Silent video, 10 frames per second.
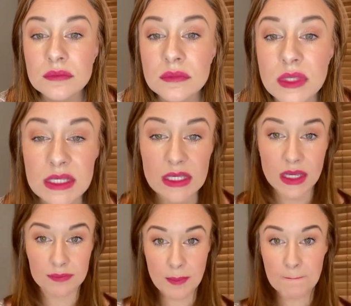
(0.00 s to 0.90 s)
is
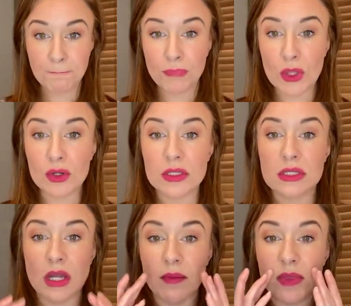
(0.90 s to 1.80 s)
it. You could
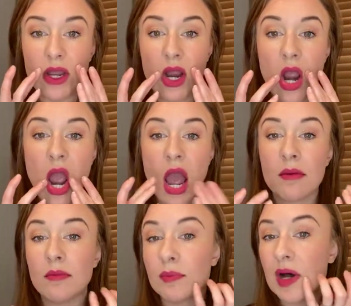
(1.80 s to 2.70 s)
stop there,
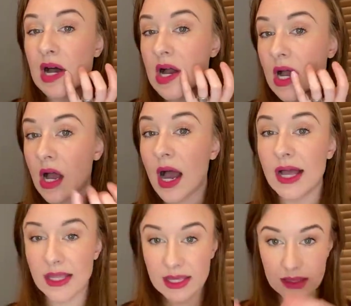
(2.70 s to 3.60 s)
but I
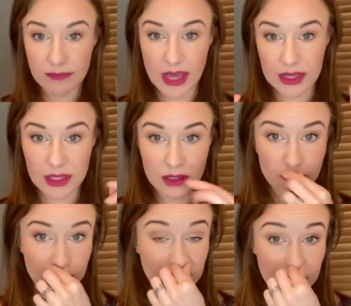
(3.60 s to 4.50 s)
like the matte
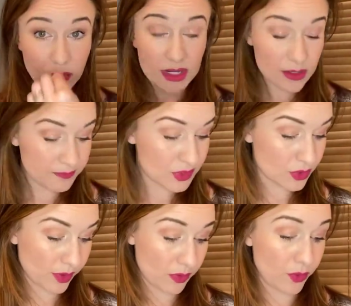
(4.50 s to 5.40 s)
liquid,
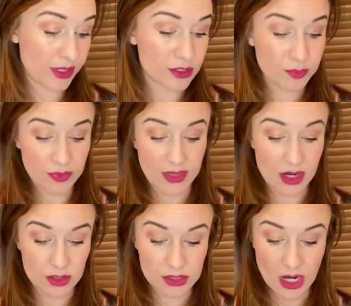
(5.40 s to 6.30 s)
so I'm going to put that
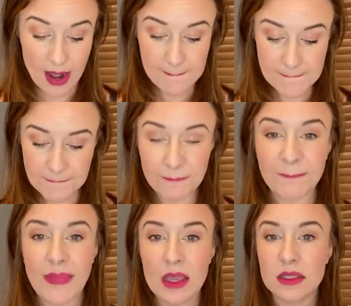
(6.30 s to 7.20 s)
on top.
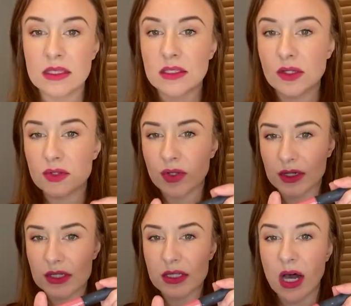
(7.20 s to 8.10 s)
This is also going
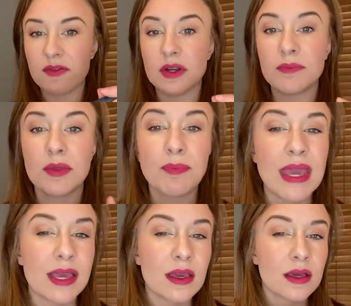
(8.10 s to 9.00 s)
to soften up the
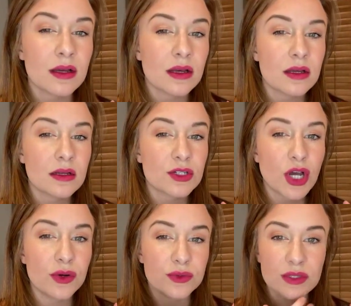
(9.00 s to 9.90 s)
pink tones